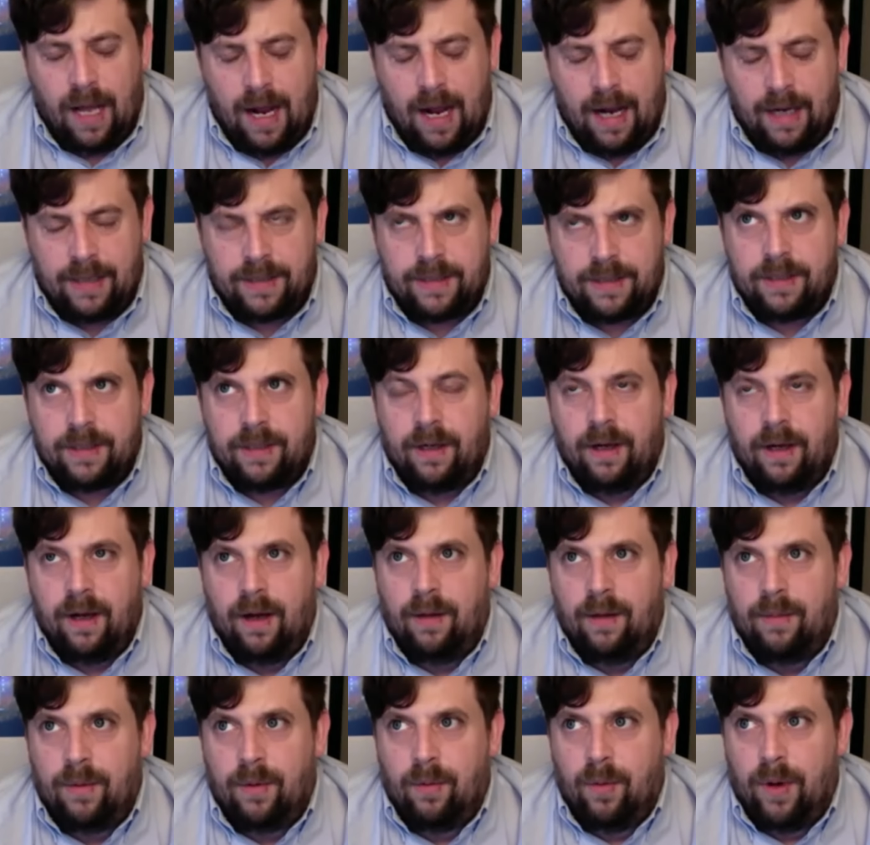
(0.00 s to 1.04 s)
or
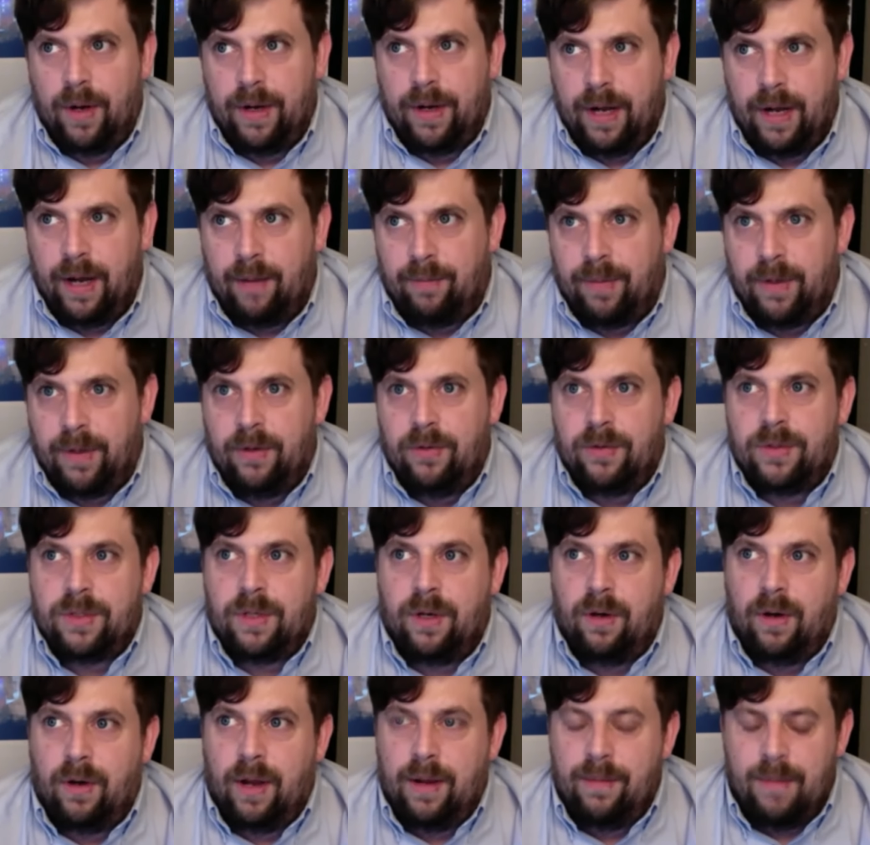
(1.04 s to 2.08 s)
whatnot, but you saw a
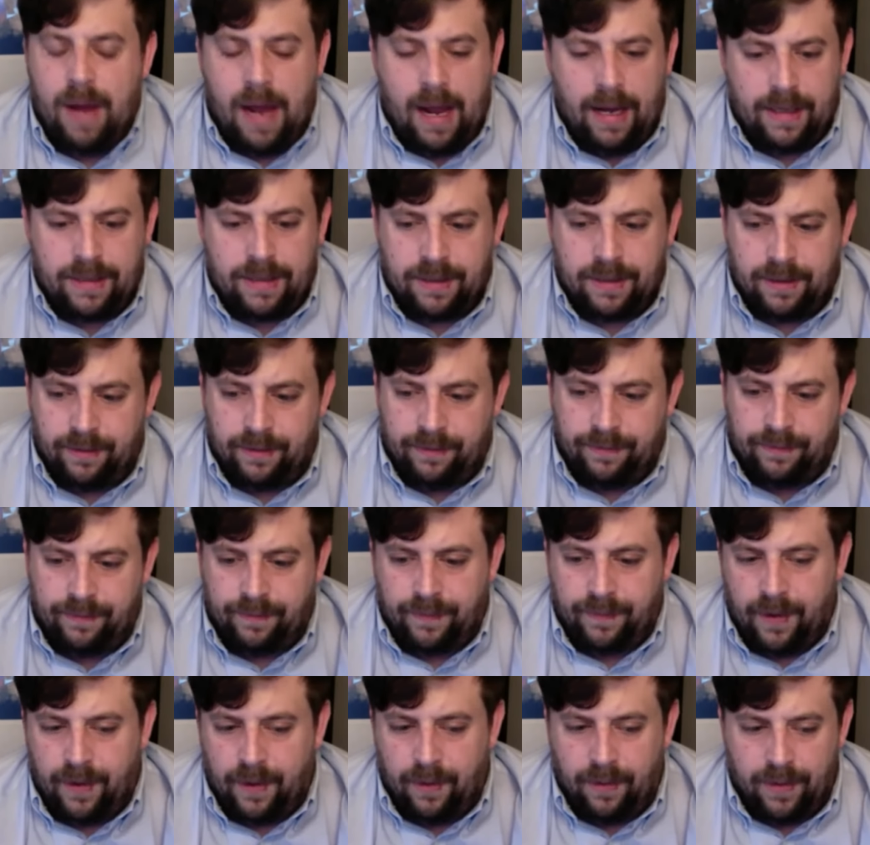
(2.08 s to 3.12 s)
massive, in
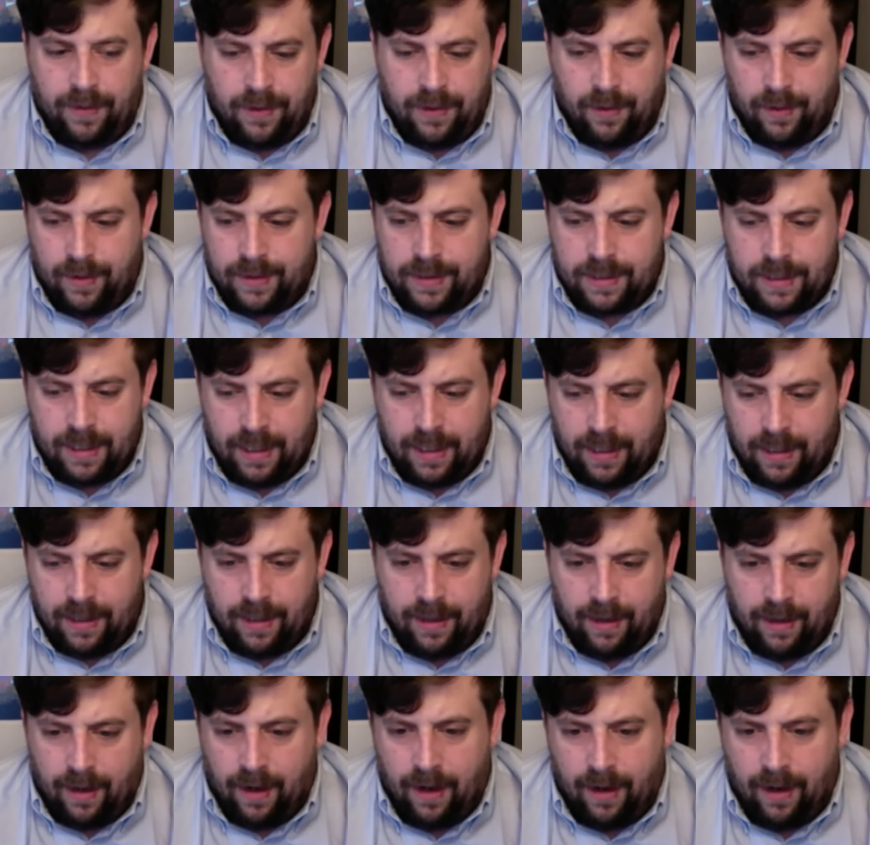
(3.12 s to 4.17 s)
USD,
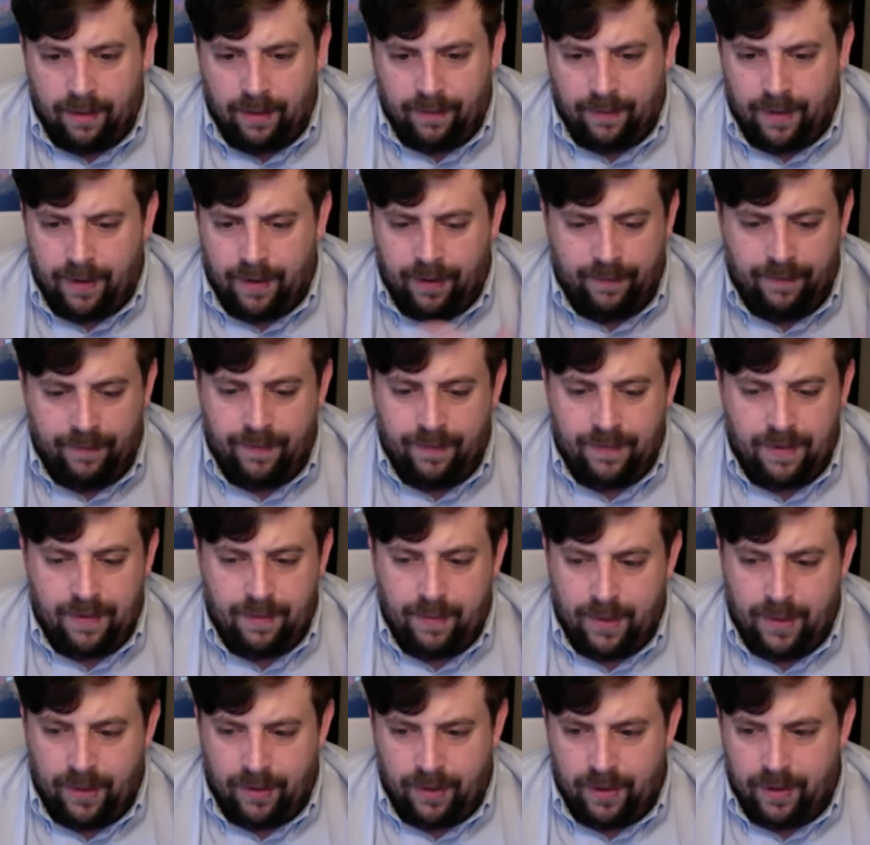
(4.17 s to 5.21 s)
$150
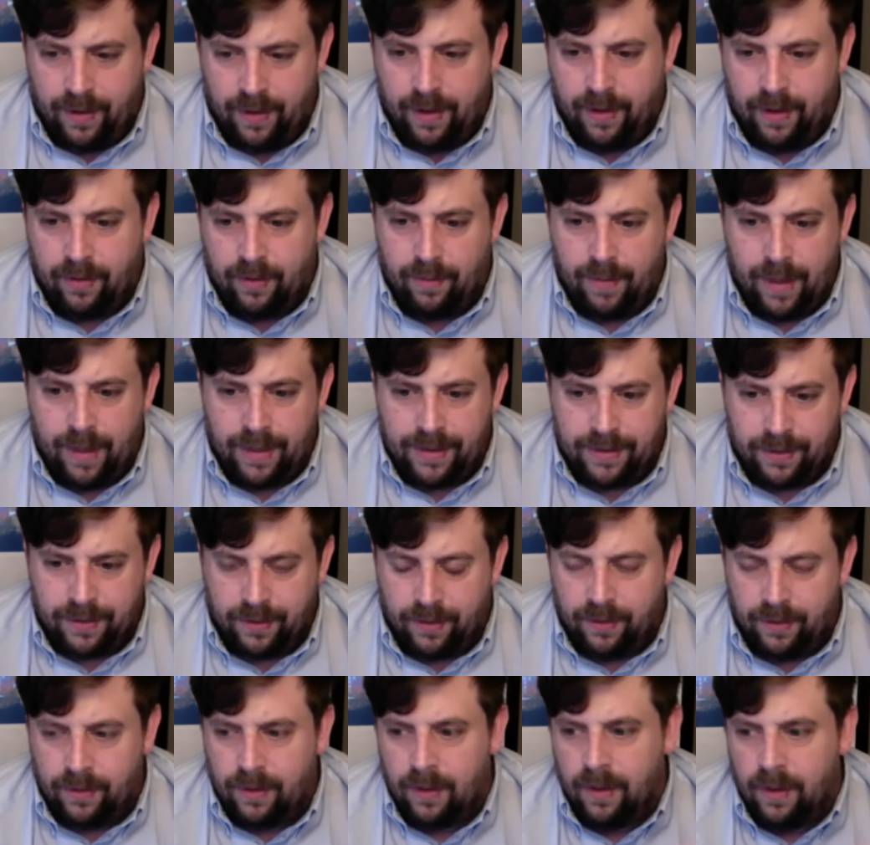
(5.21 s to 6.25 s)
million in
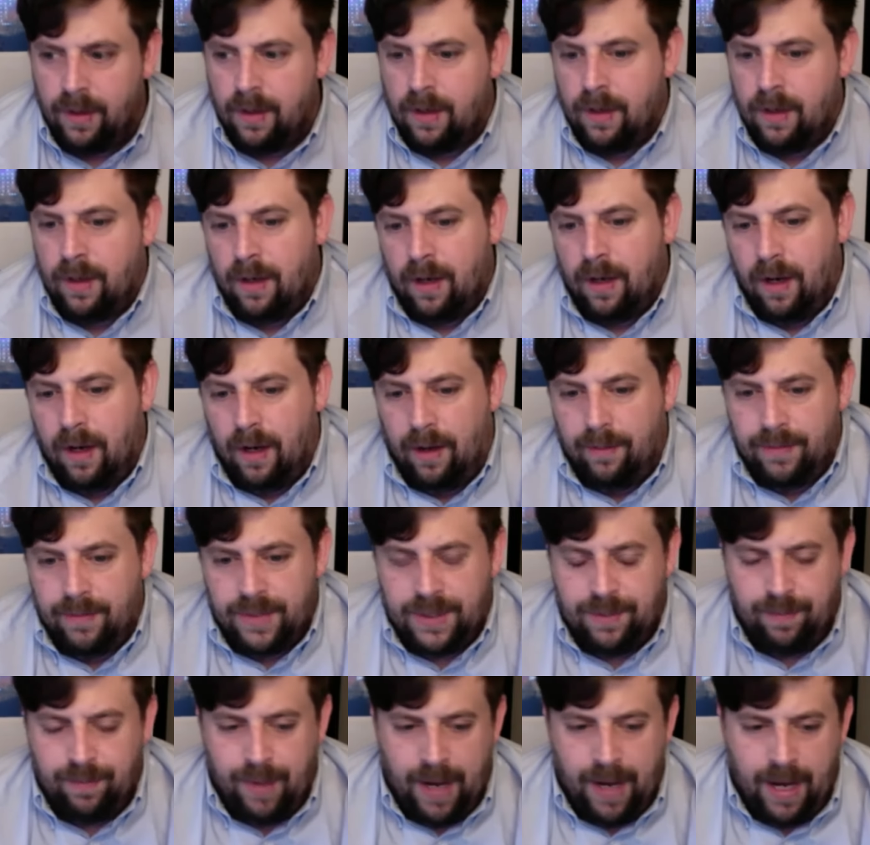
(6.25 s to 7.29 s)
incremental
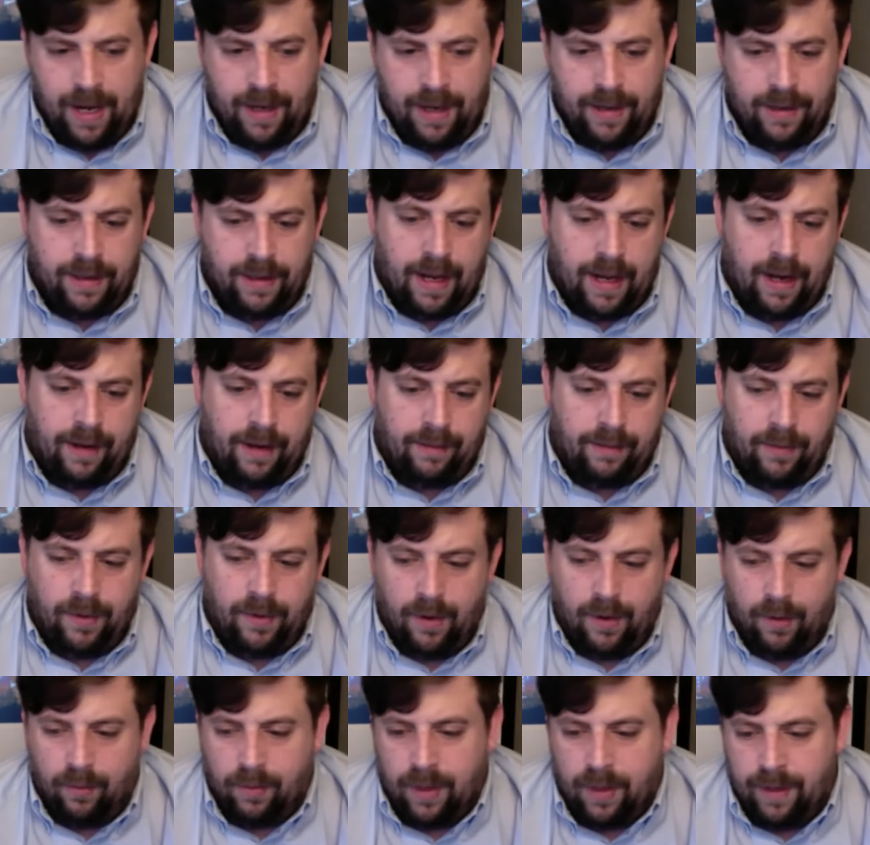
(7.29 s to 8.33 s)
spend that,
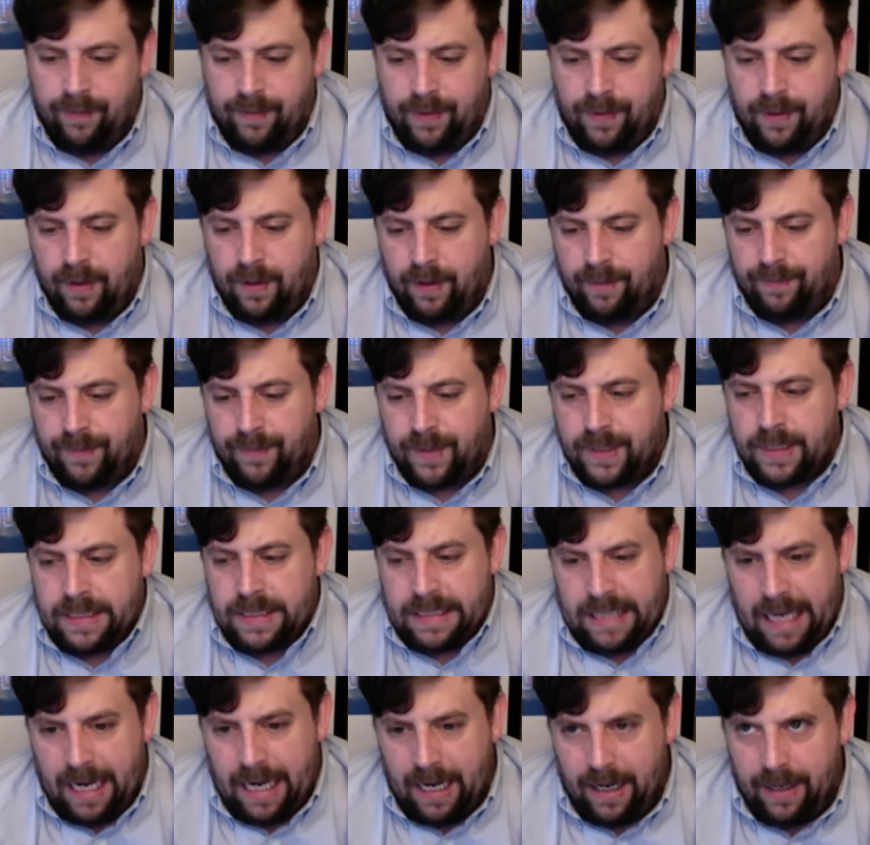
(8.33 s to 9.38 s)
given the
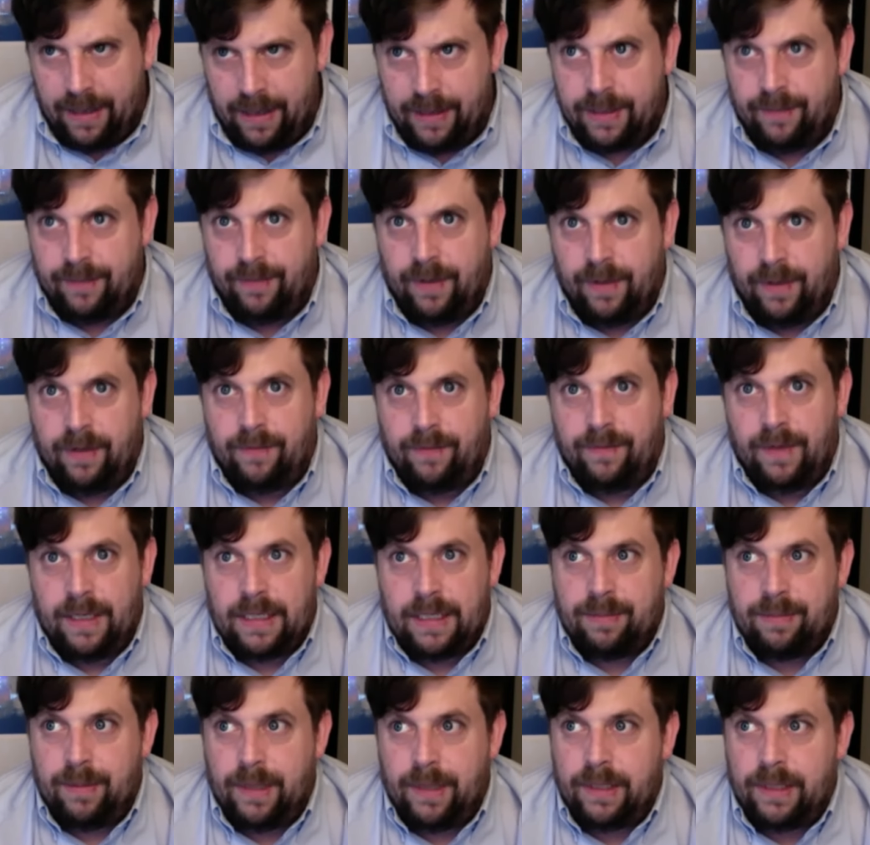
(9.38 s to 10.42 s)
size of the
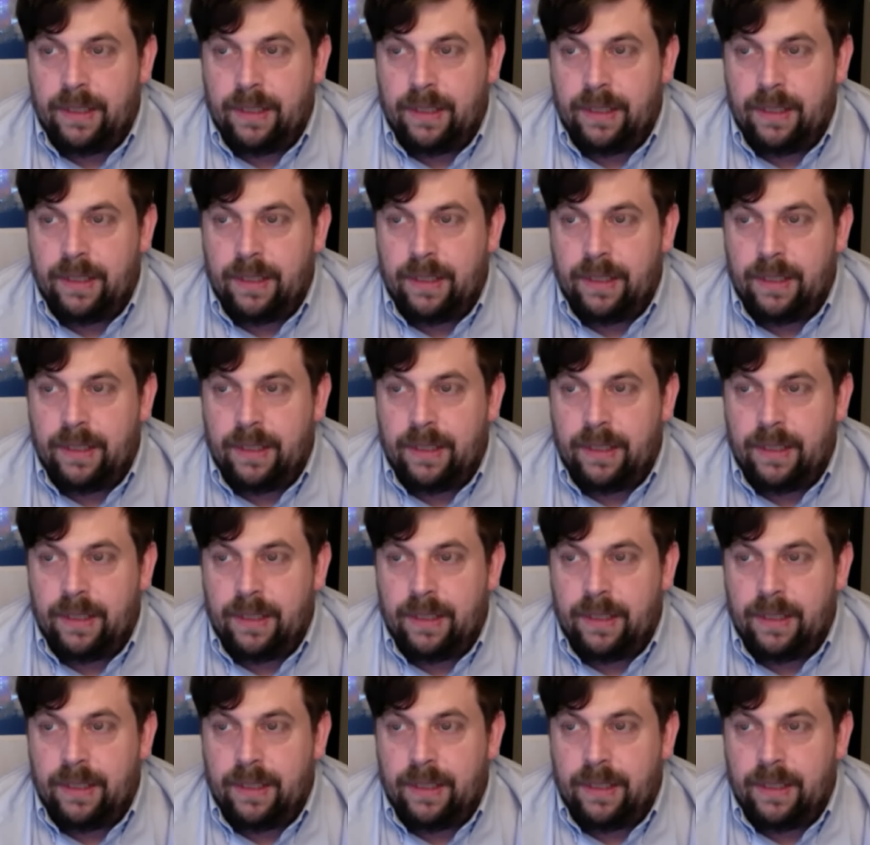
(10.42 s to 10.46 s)
investment,